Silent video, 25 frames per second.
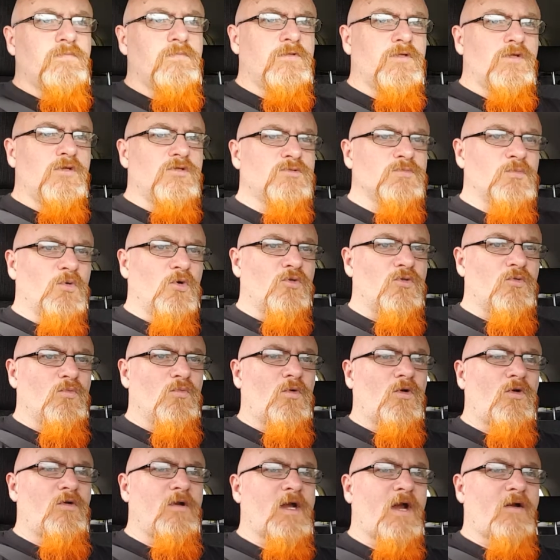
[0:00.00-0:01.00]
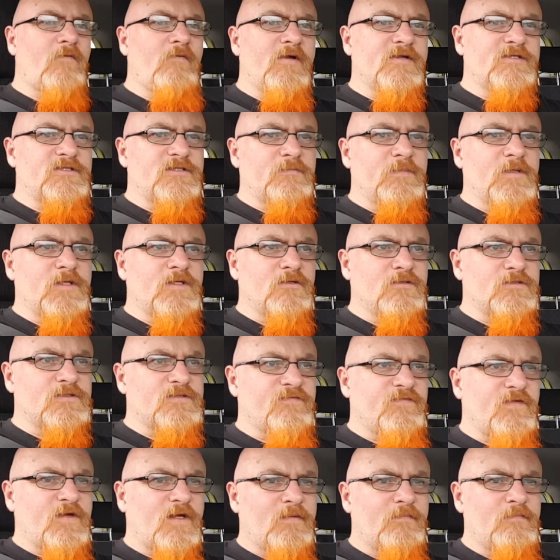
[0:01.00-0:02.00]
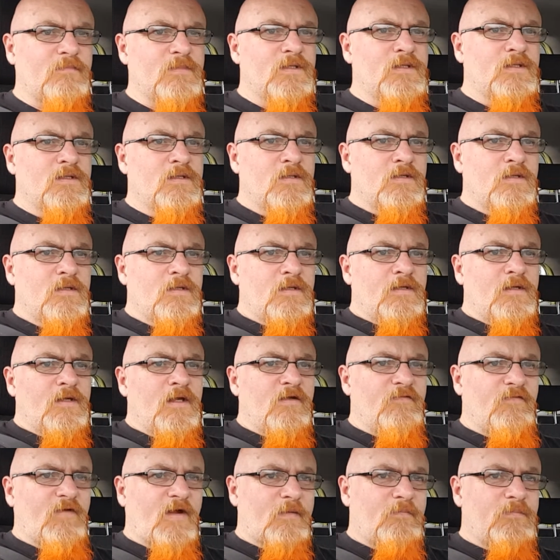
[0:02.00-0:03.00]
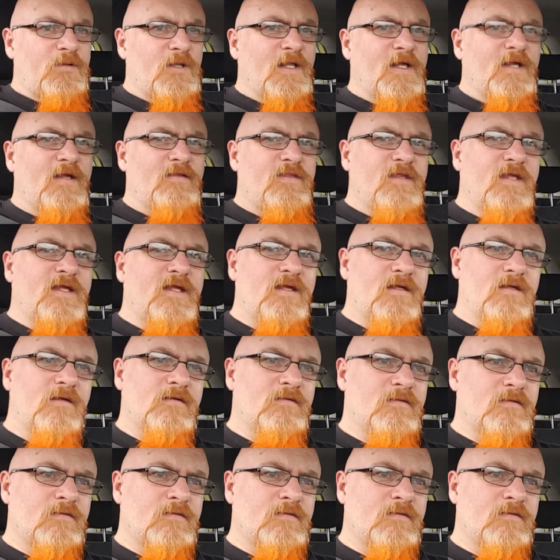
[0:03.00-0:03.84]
use more than one character, because if I play the